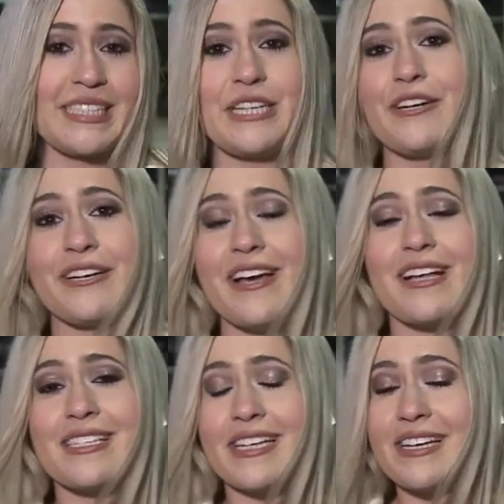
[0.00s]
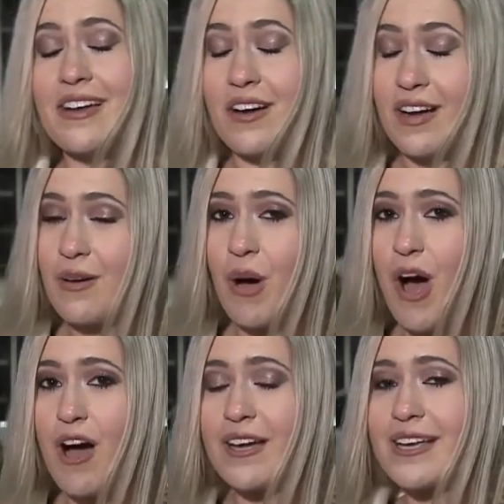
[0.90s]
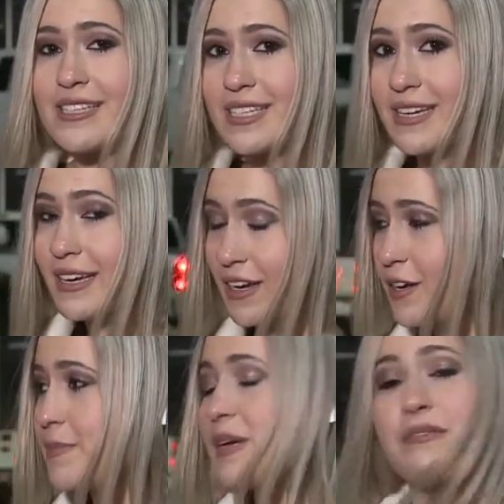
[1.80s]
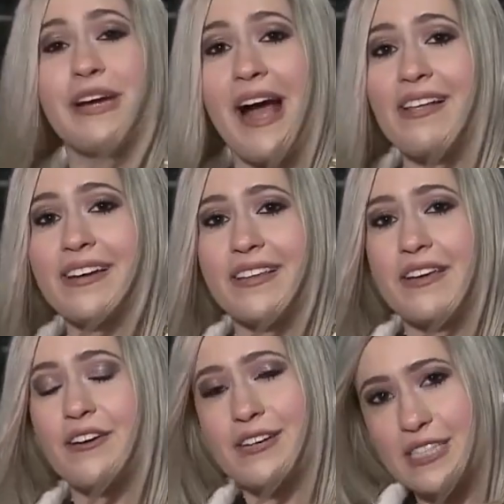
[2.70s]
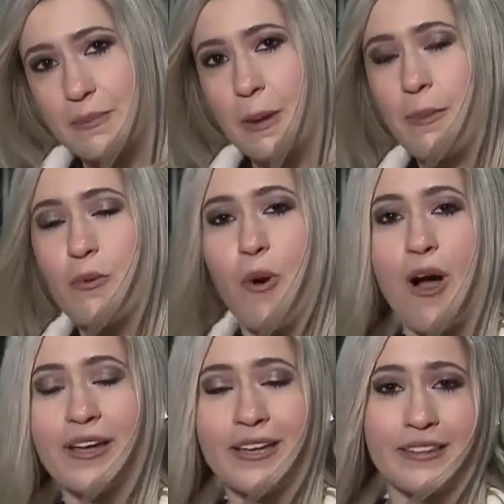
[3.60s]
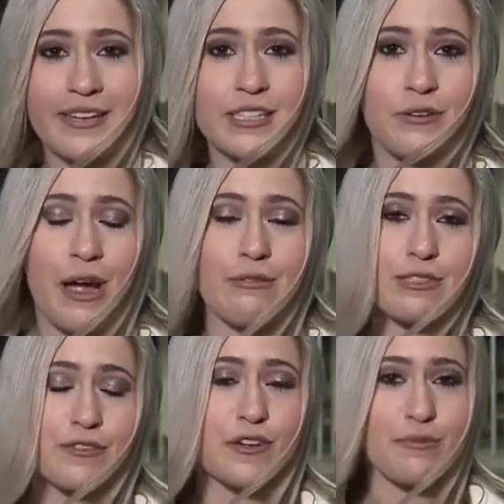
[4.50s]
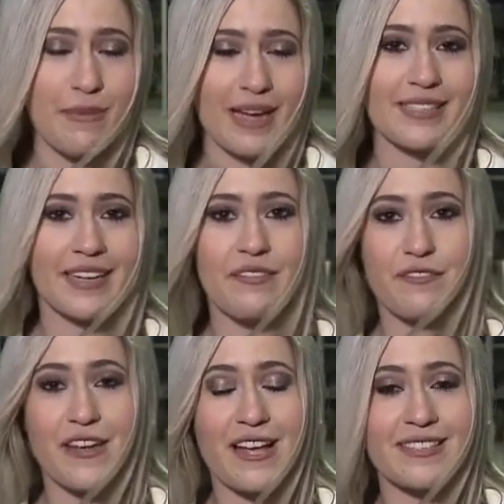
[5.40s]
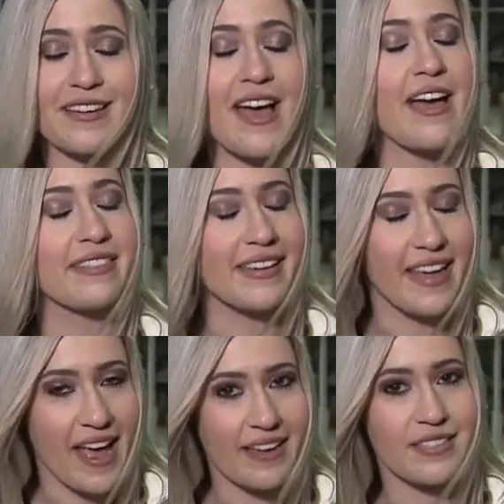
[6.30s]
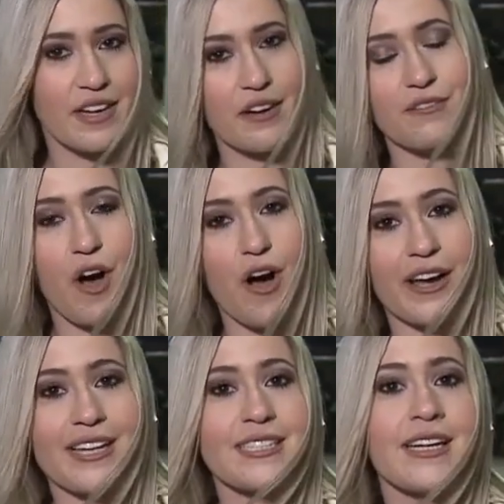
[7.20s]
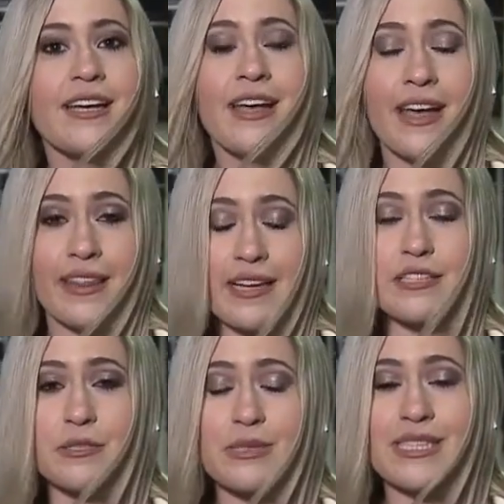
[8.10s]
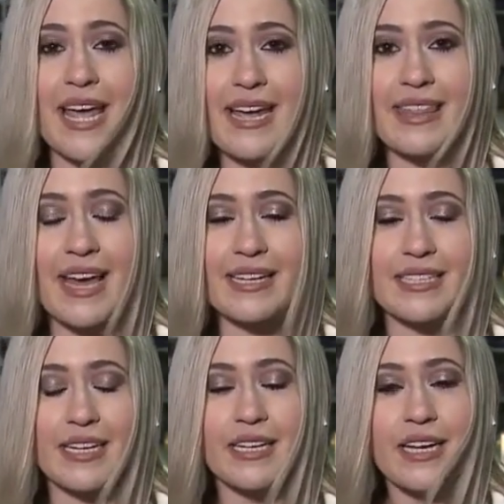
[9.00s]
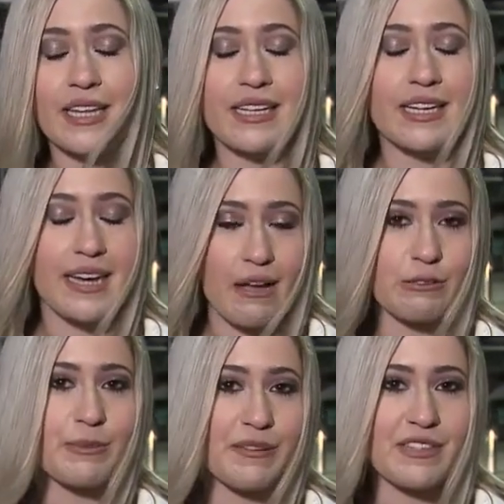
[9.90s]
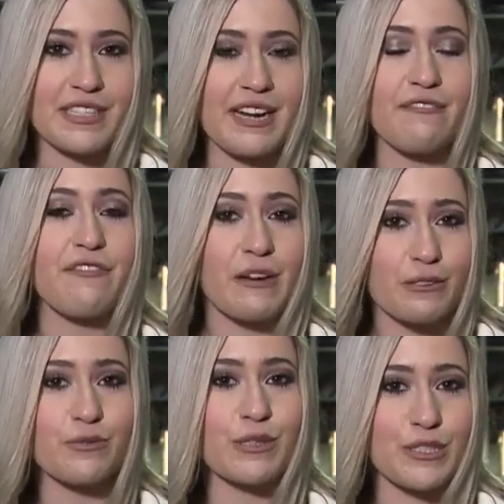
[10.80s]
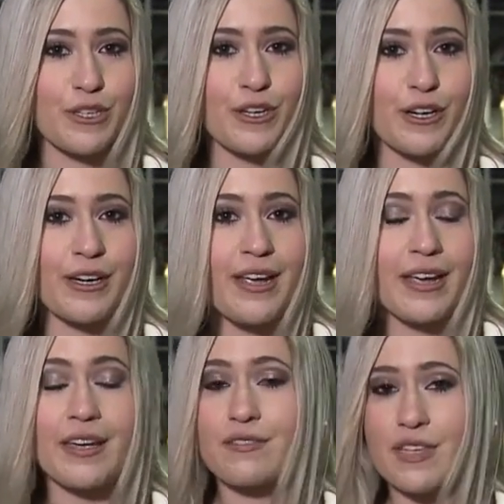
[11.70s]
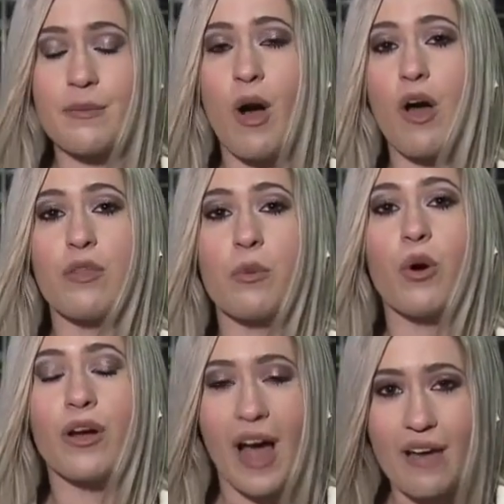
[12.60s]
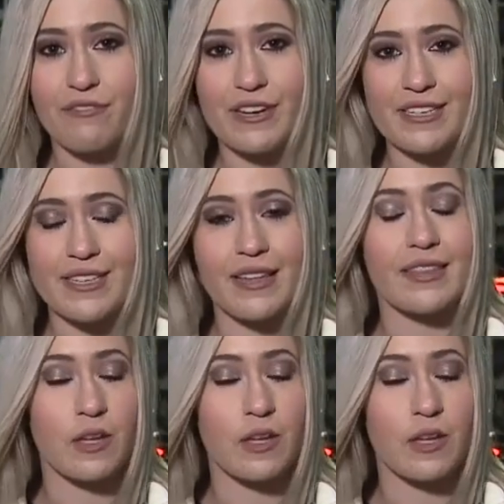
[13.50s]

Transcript: Derek, yes. And come August, it could be a reality that you're going to see people walking these grounds for Mexican Fiesta at the end of August. And they do say that uh, the announcement of the state fair's return gives them all the more confidence that